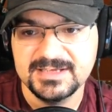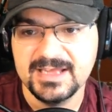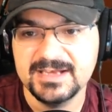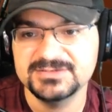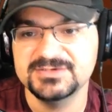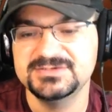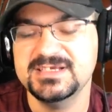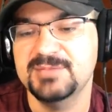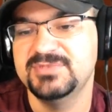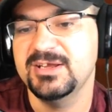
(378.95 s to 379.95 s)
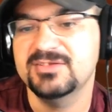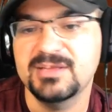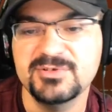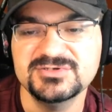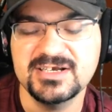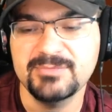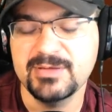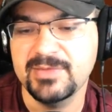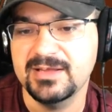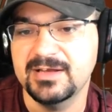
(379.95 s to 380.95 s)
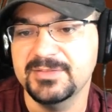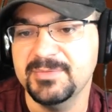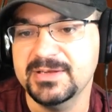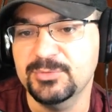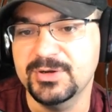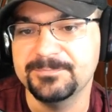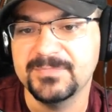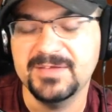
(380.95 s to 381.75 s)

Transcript: And as you can see, I'm 10 kilometers out on the main one.